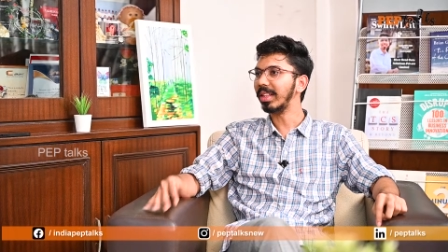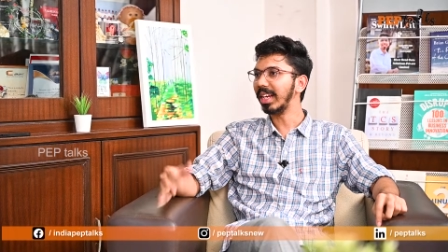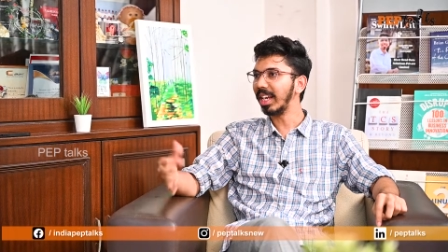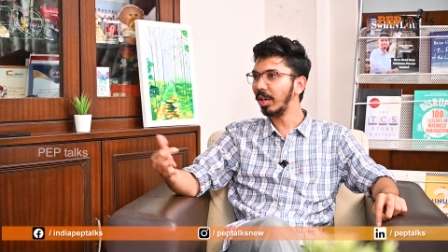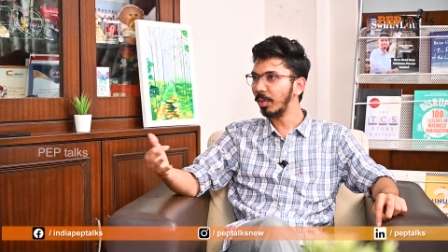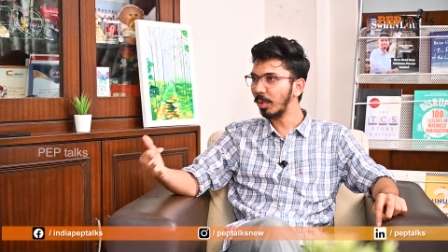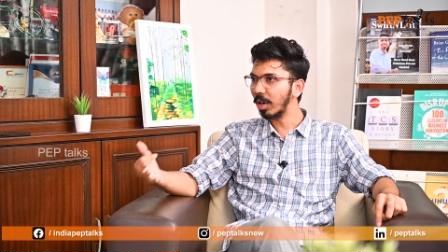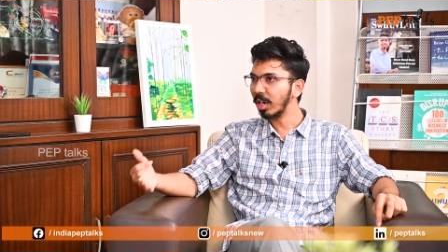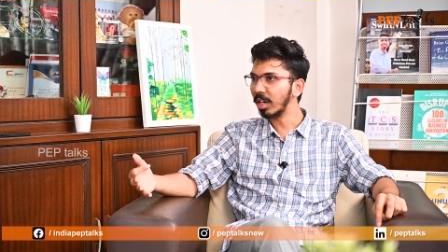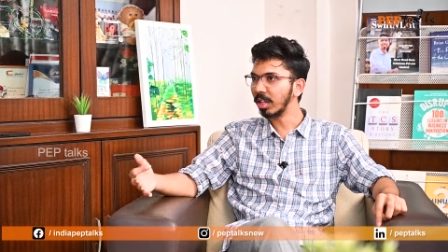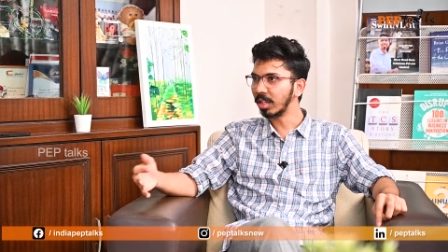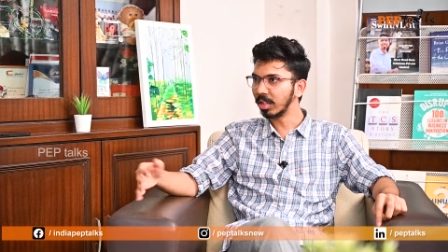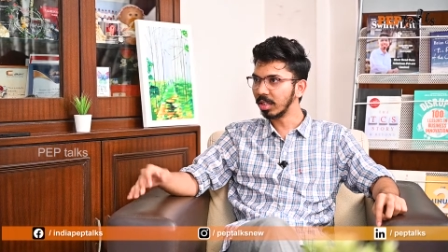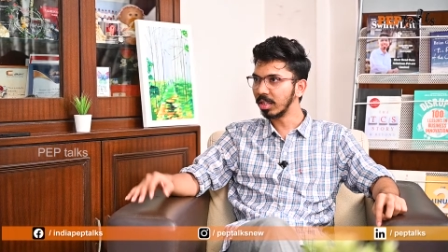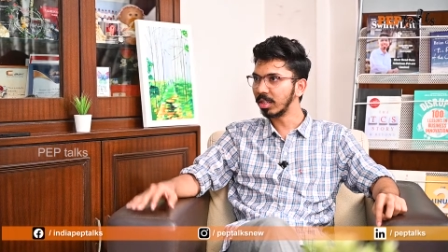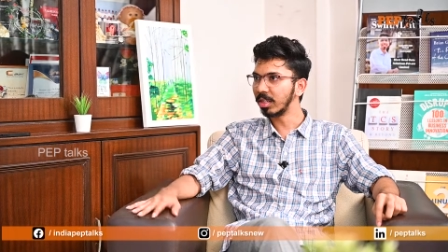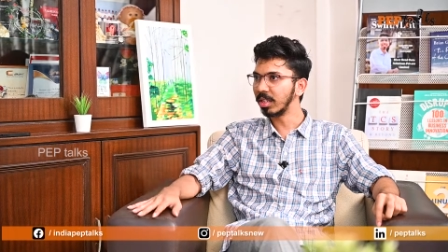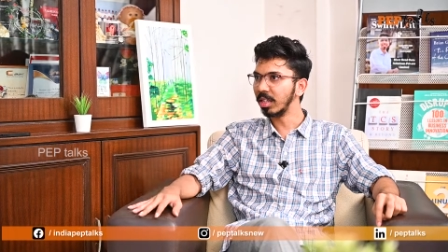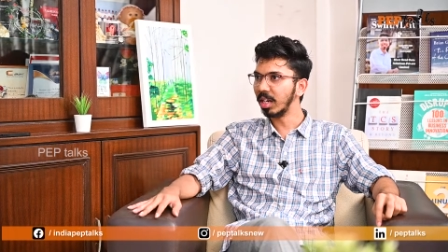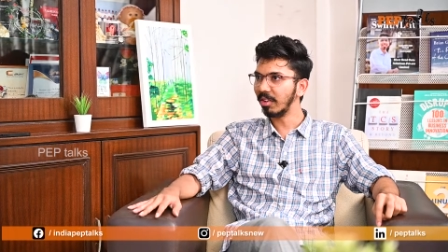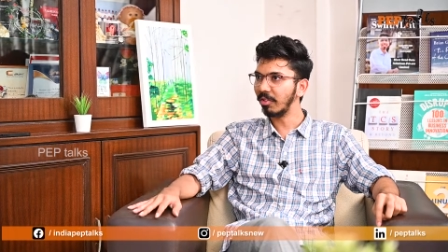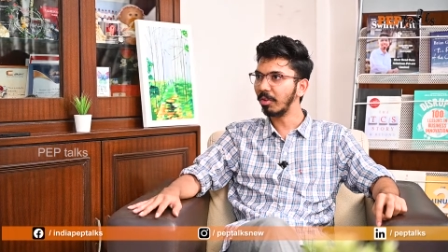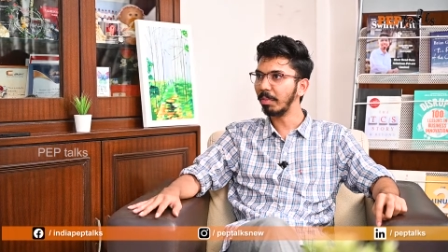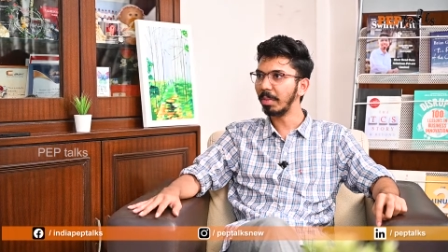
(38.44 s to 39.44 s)
3 verticals
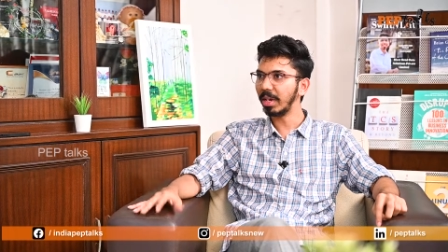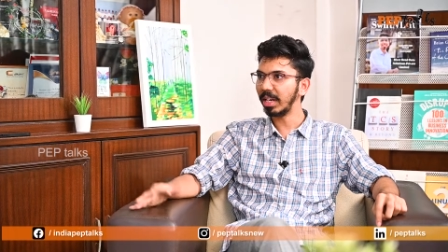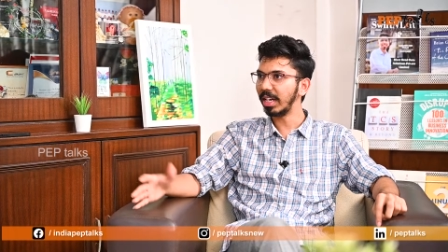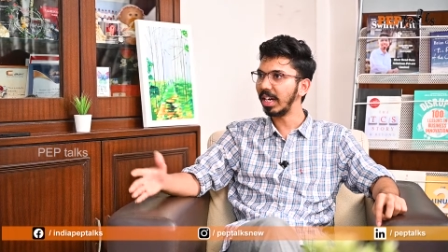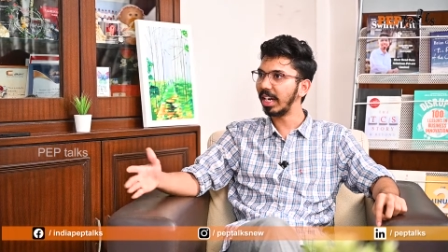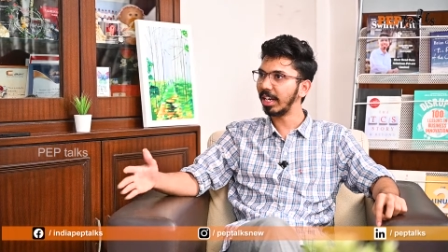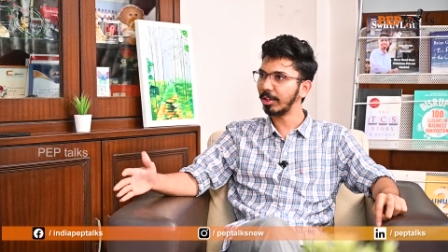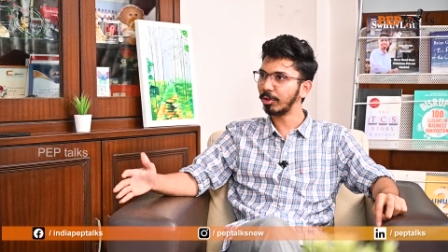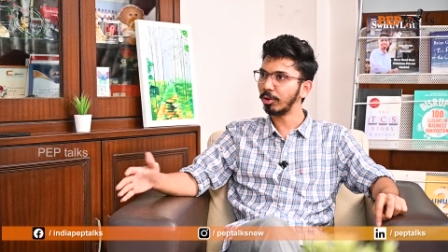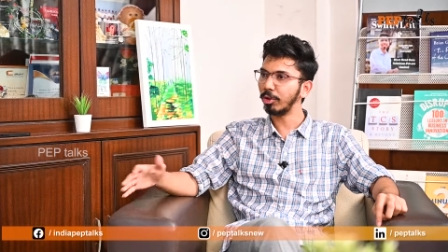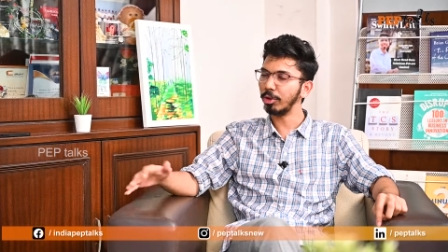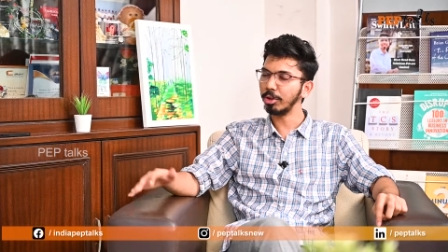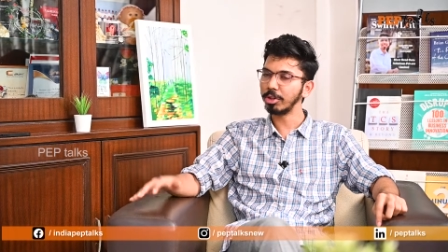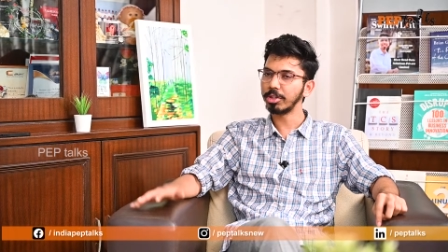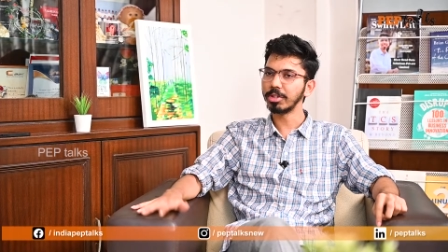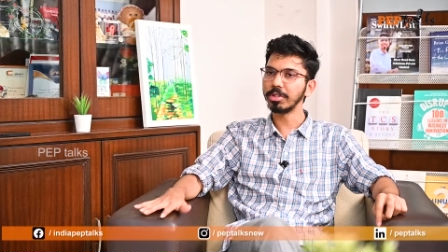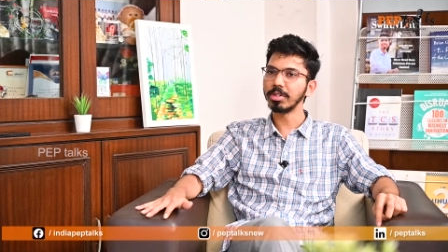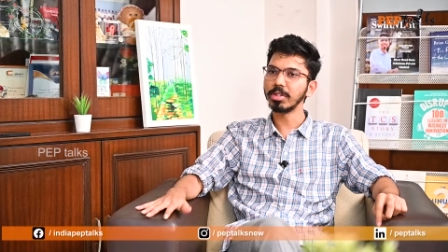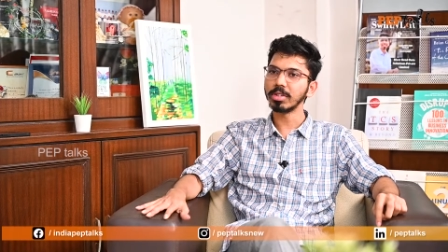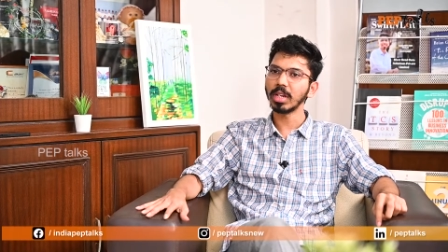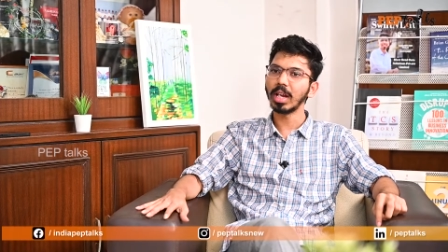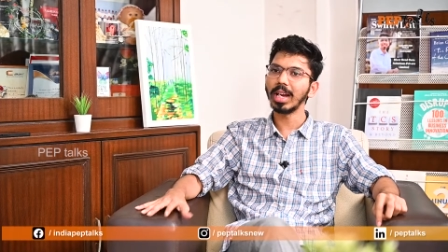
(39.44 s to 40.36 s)
in Riverbend Data Solutions,